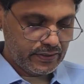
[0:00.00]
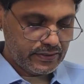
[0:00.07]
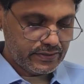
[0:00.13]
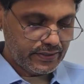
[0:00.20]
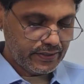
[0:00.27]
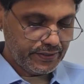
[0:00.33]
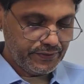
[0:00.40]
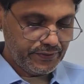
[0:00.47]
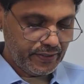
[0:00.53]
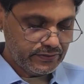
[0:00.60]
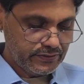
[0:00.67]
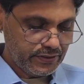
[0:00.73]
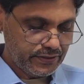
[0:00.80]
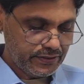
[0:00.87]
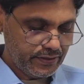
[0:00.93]
Second
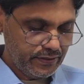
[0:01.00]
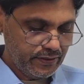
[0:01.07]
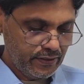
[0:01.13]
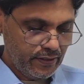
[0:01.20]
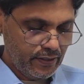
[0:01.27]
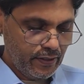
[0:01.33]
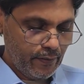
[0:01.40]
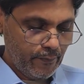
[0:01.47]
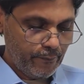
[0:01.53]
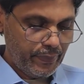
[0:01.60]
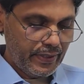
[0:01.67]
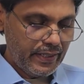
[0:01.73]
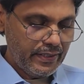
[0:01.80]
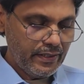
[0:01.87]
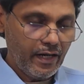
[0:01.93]
transaction,
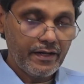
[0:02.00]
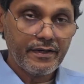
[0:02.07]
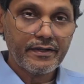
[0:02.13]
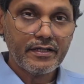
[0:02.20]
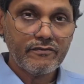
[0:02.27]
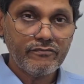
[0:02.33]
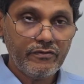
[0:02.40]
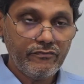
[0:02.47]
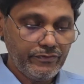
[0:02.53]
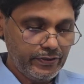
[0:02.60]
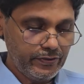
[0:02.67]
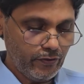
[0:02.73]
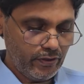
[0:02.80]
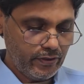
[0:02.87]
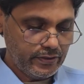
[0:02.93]
paid
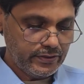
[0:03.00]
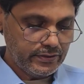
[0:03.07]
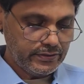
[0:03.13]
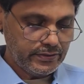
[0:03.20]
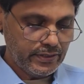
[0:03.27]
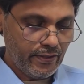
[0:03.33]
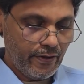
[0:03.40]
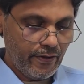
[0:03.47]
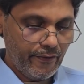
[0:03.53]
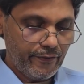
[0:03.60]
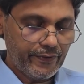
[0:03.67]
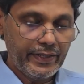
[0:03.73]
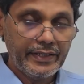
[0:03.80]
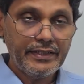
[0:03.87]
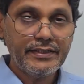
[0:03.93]
$150
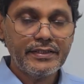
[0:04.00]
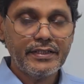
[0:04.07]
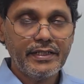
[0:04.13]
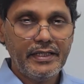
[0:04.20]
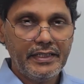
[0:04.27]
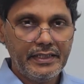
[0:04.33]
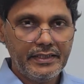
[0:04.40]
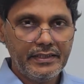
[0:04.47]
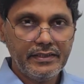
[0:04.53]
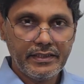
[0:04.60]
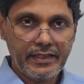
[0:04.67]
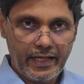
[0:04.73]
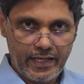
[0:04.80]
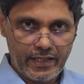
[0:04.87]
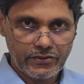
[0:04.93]
rent in
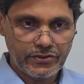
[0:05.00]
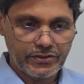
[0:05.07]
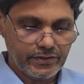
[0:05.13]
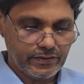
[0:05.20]
cash.